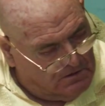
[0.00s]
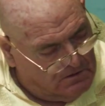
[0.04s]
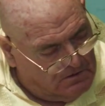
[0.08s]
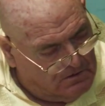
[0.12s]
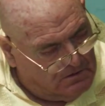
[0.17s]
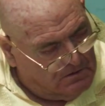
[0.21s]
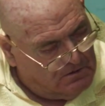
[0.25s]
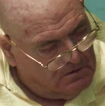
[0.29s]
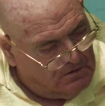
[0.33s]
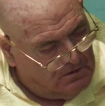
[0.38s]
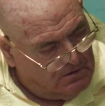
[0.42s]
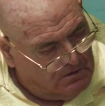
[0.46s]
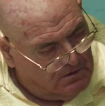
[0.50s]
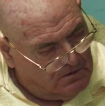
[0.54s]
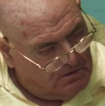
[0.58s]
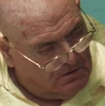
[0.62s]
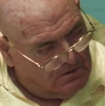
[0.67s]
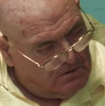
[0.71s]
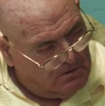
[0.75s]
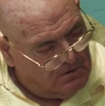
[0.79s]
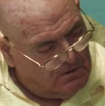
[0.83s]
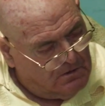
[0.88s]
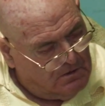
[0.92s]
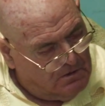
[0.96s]

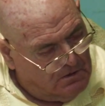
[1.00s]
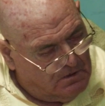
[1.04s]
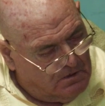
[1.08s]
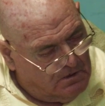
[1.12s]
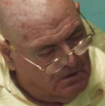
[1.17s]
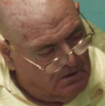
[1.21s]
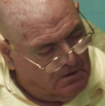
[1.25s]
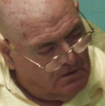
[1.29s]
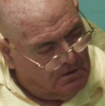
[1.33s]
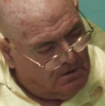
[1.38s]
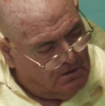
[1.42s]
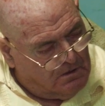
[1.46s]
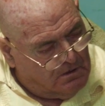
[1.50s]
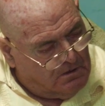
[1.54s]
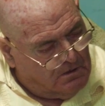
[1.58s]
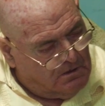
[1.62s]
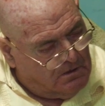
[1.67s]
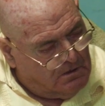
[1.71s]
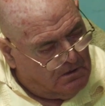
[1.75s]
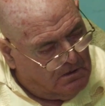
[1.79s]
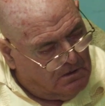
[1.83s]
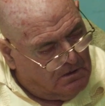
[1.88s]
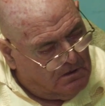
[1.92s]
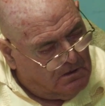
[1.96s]

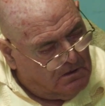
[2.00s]
[no speech]